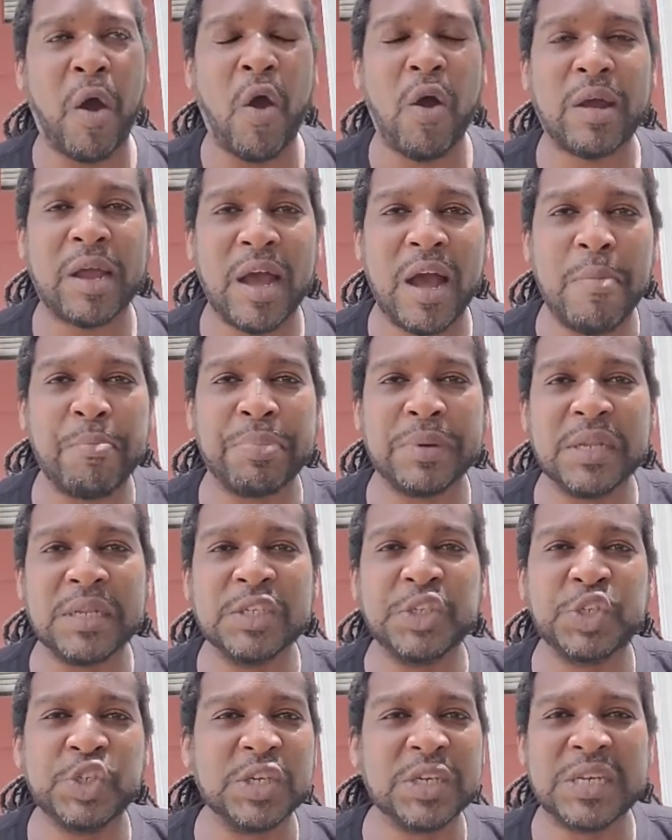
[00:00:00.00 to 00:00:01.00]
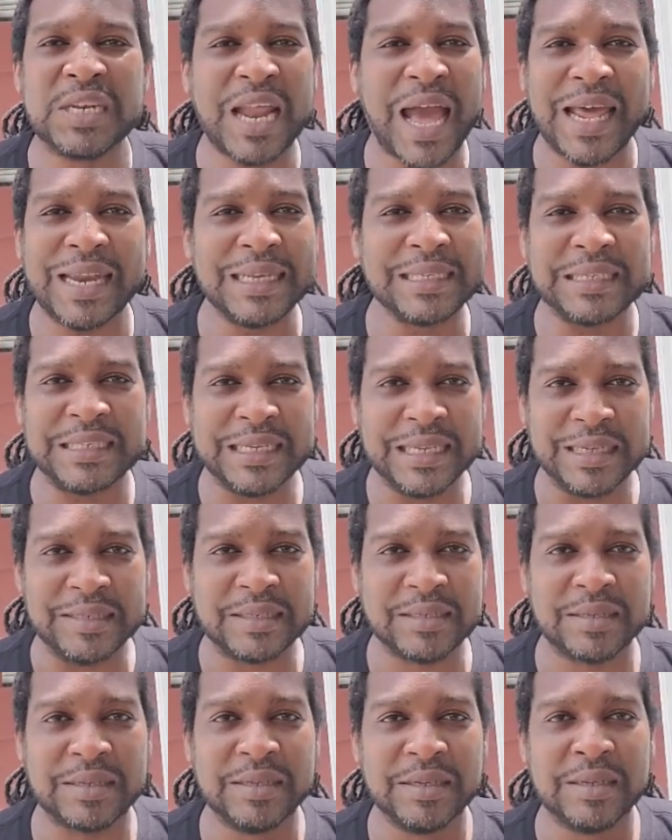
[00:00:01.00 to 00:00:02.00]
companies should not
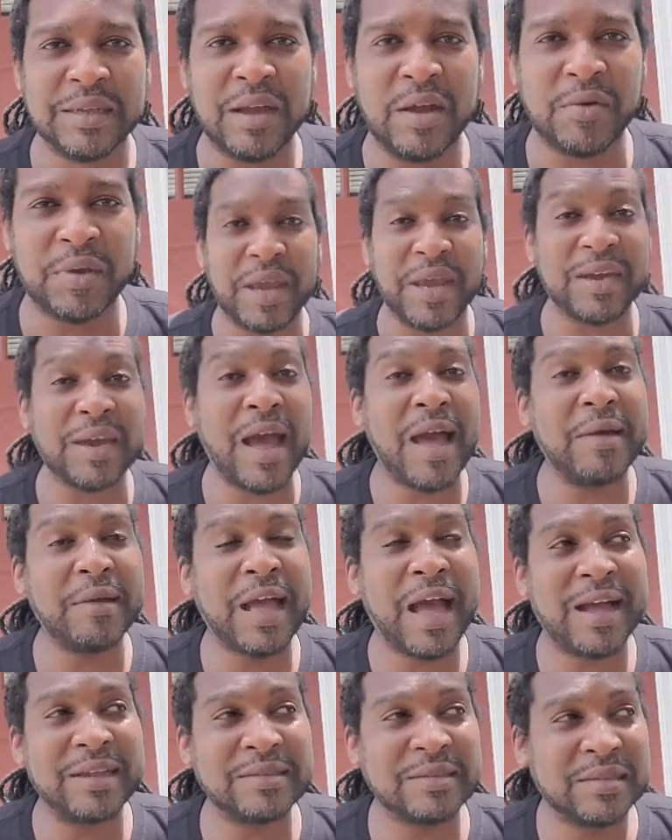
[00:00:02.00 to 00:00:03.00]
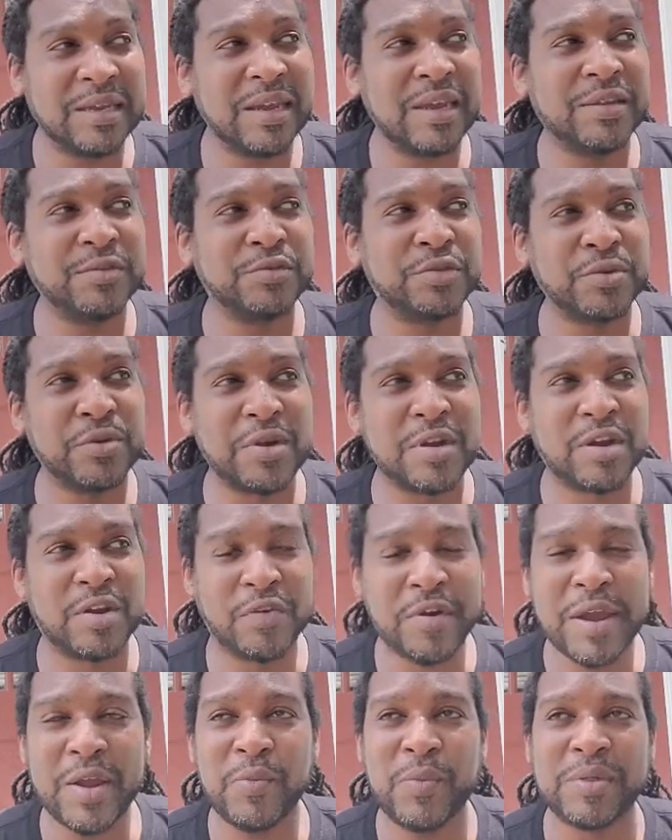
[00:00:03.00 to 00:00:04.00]
exist, okay? And I tend to
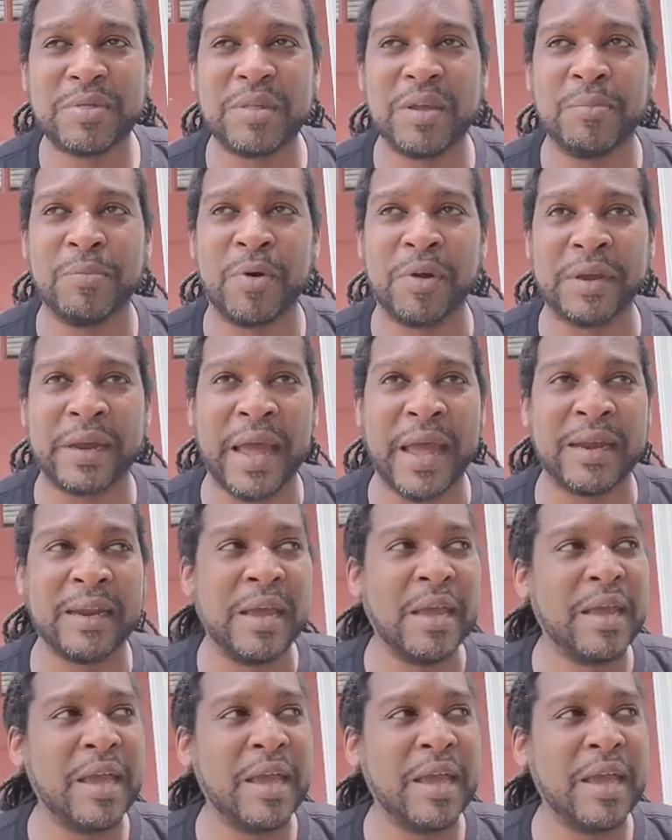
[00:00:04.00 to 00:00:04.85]
agree with them on that.